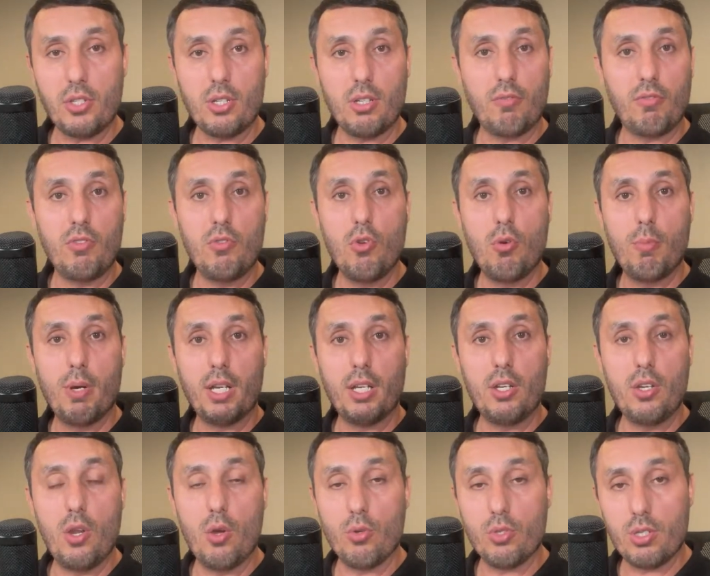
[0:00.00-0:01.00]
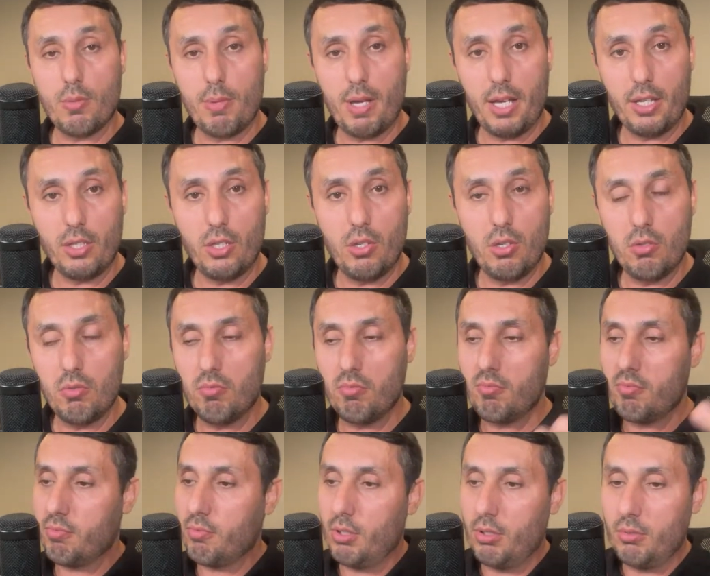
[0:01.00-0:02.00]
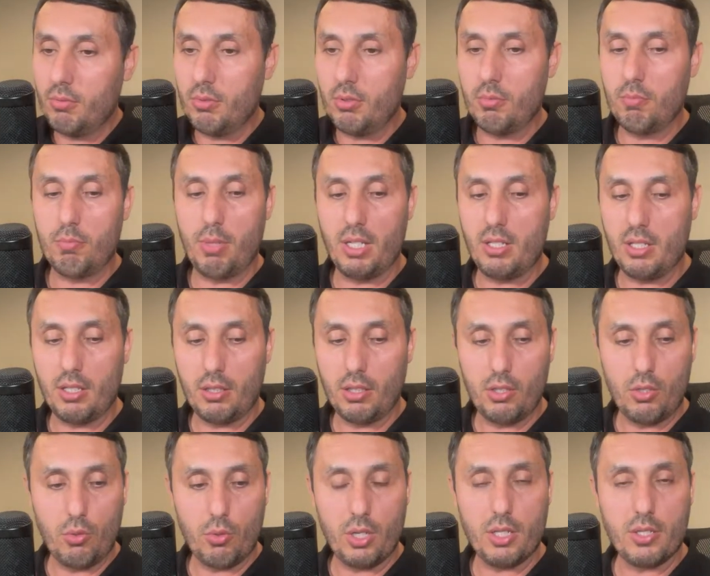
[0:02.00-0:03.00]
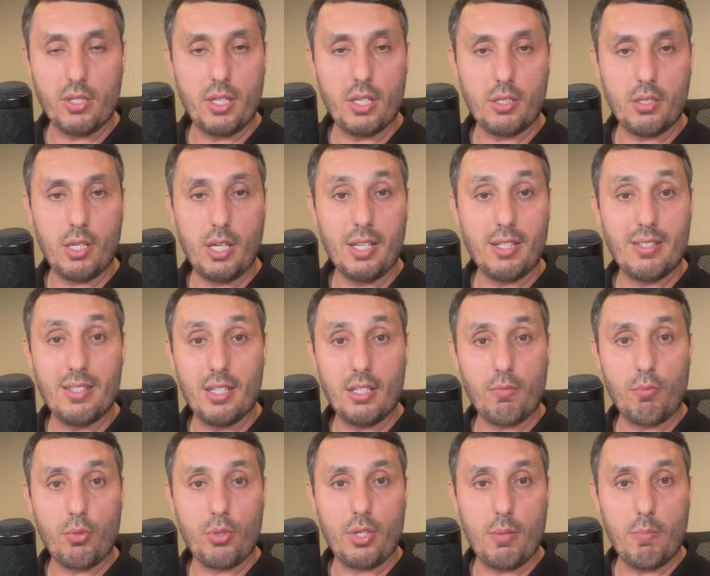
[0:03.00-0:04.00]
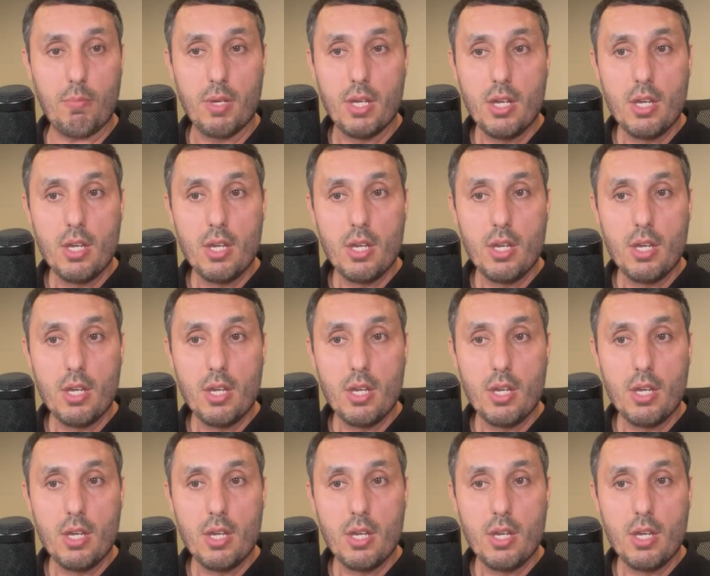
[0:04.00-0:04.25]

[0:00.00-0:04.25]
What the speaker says: If nobody knows about you, well, you basically don't exist for them.